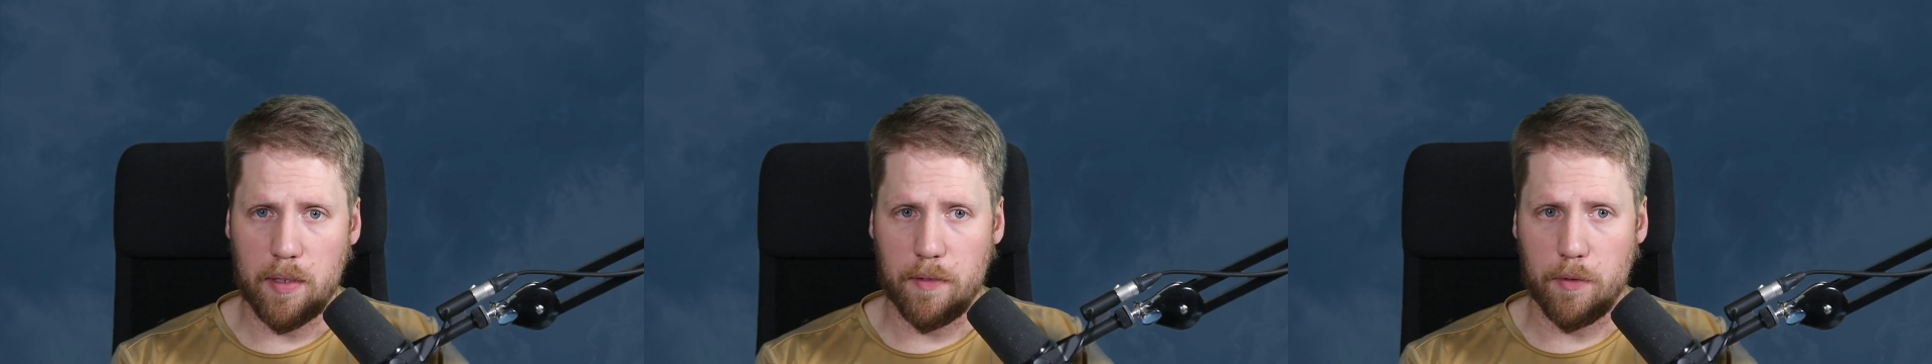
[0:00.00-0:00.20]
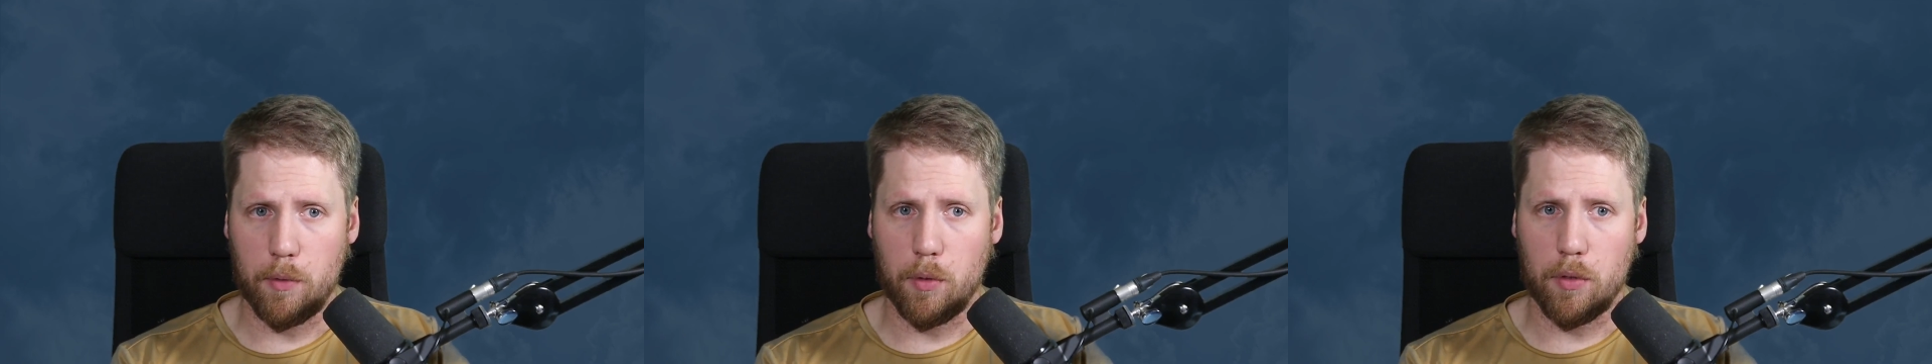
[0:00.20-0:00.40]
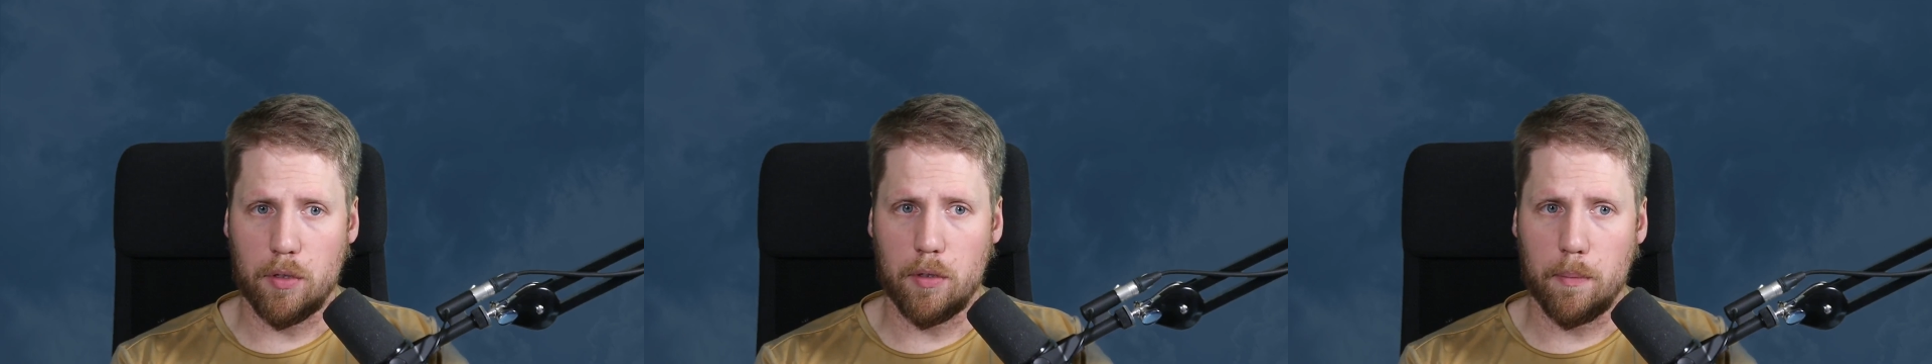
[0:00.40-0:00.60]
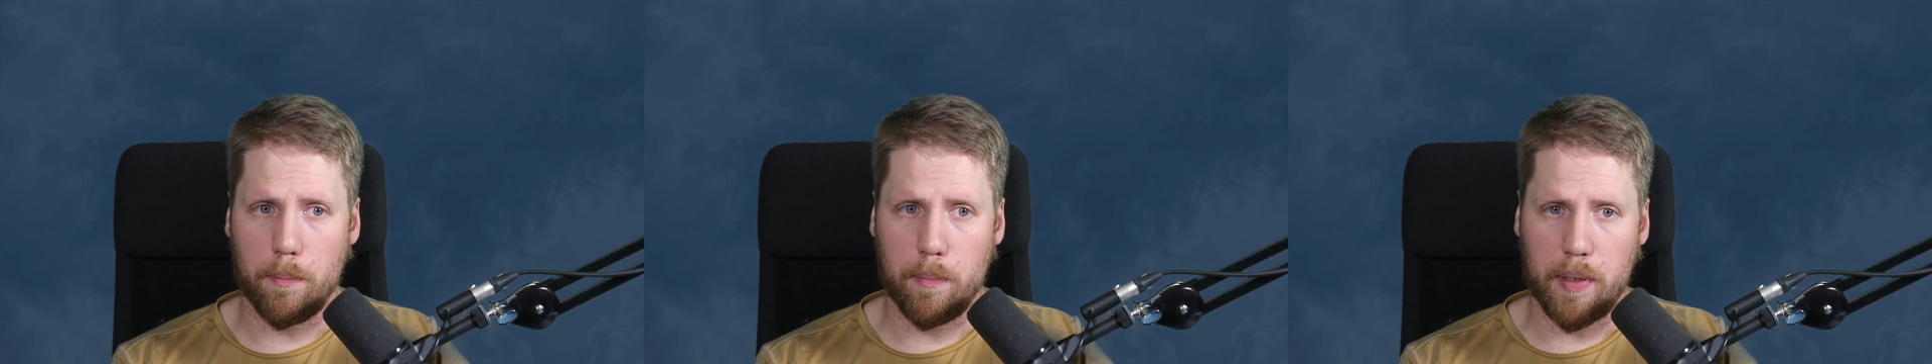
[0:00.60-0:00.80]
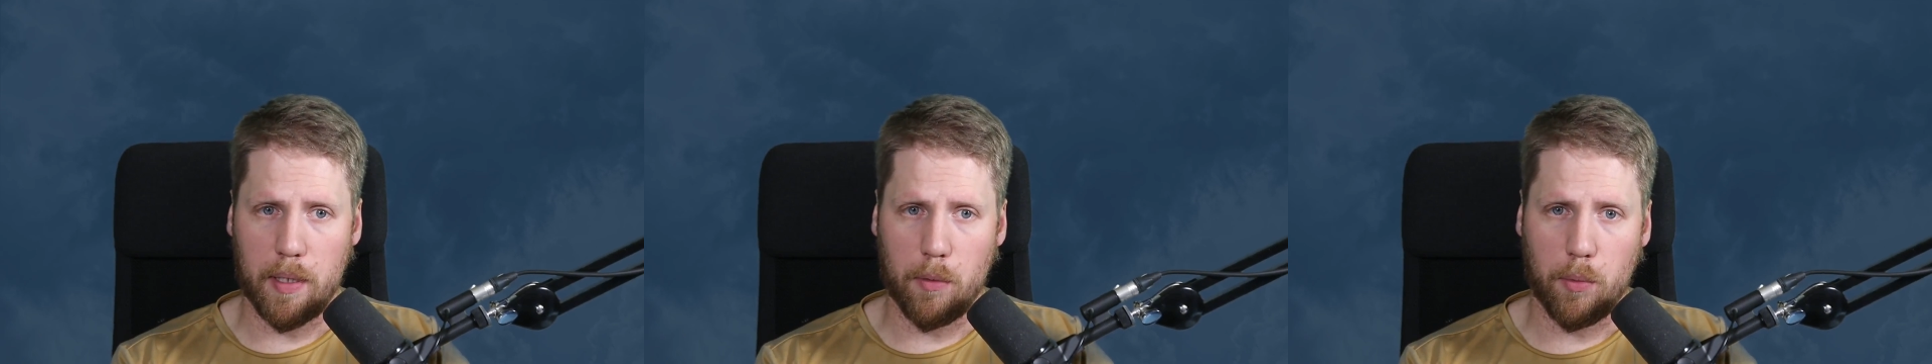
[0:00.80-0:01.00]
if you want to
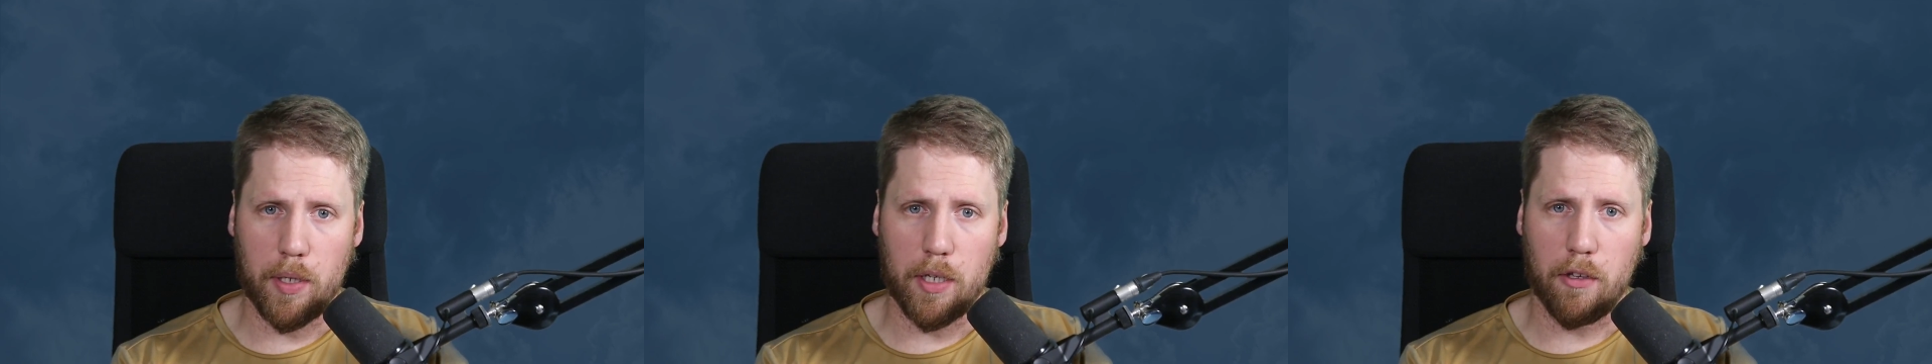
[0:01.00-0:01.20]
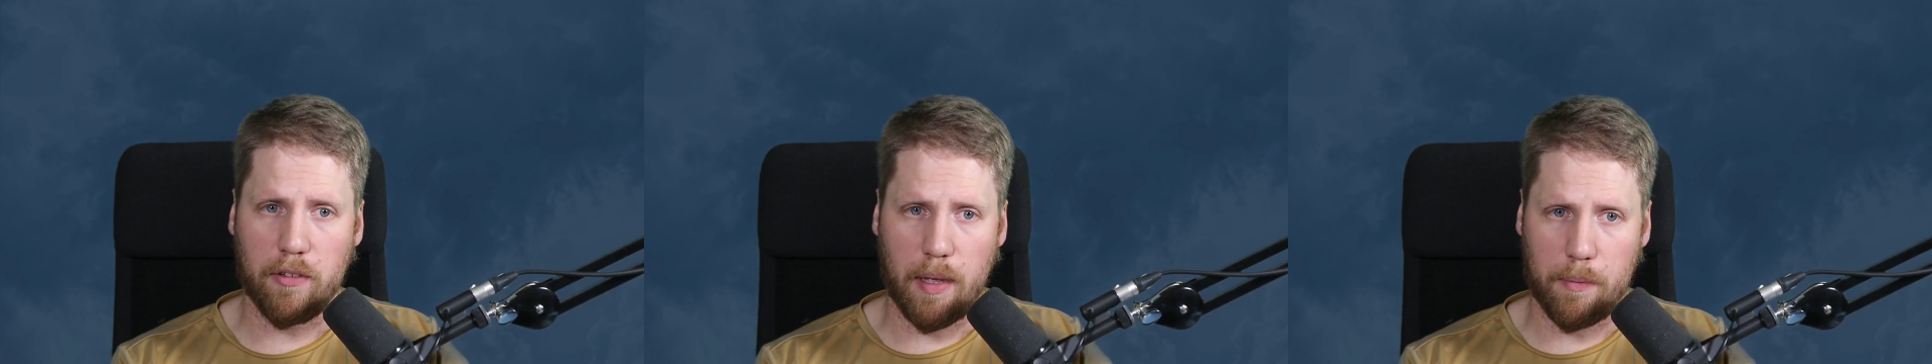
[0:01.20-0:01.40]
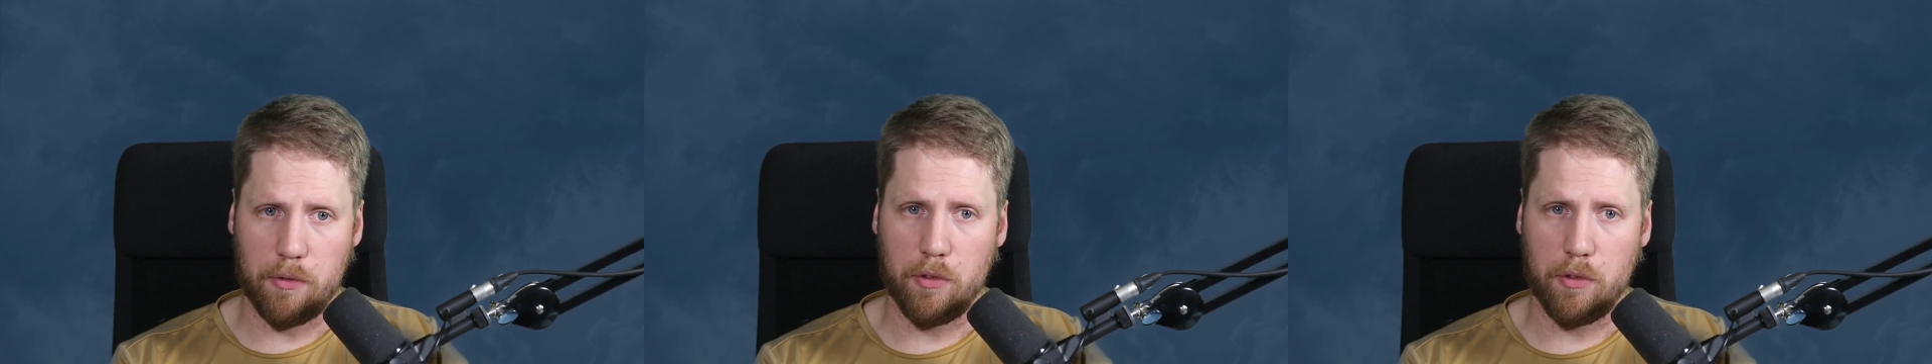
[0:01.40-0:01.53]
build Windows app,